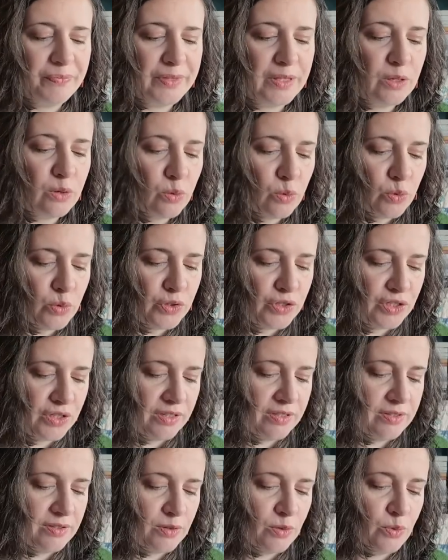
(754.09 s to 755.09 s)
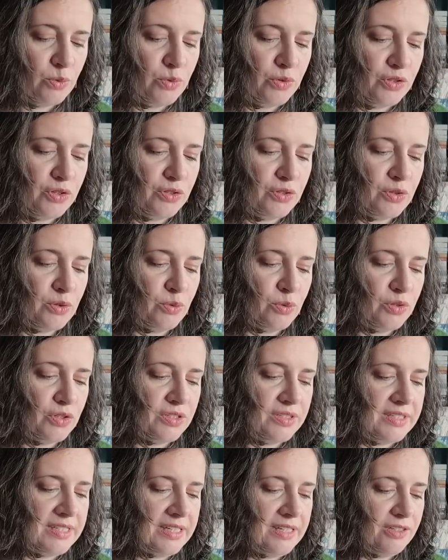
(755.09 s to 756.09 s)
gorgeous, gorgeous, gorgeous
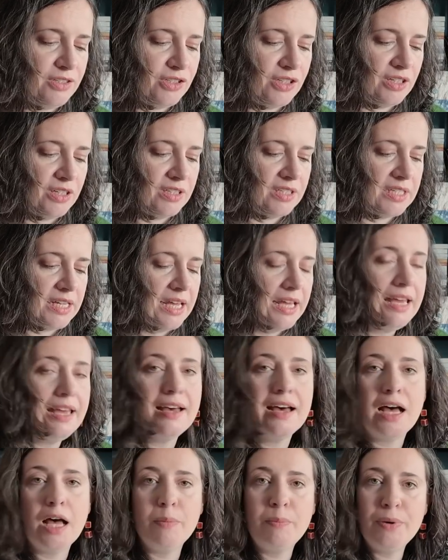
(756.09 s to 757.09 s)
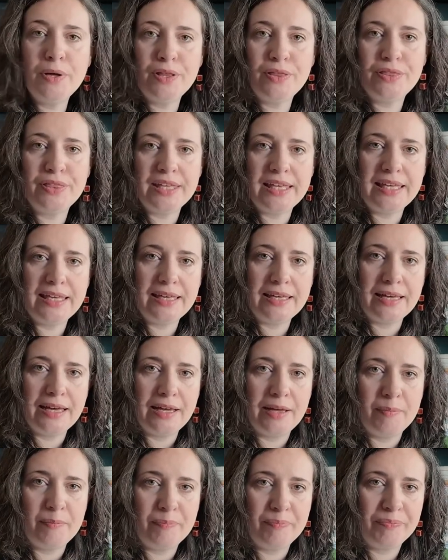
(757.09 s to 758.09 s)
t-shirt. I'll put the
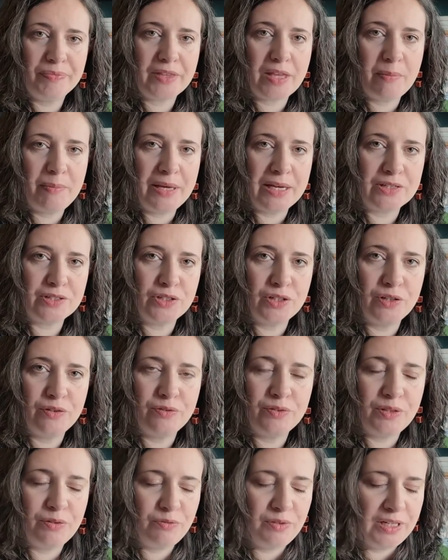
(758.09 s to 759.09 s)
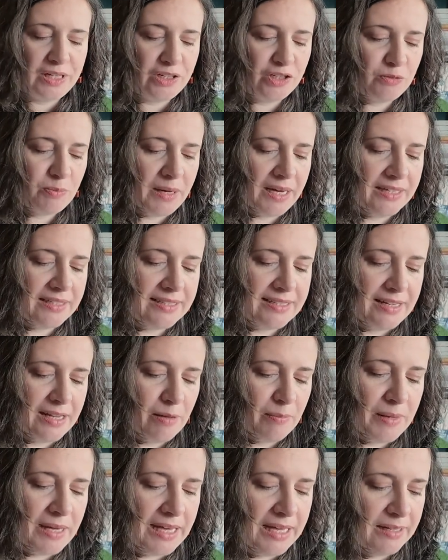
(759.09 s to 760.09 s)
a picture of the finished pattern
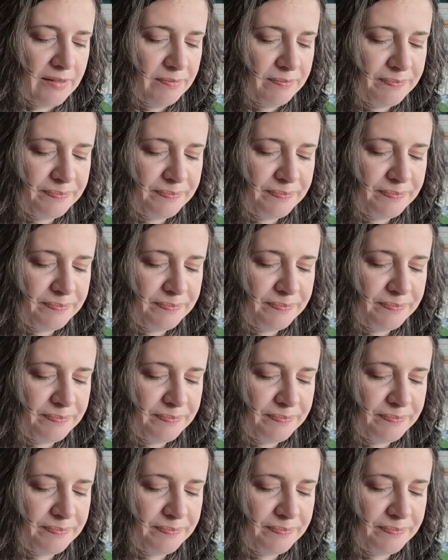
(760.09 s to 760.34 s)
up here.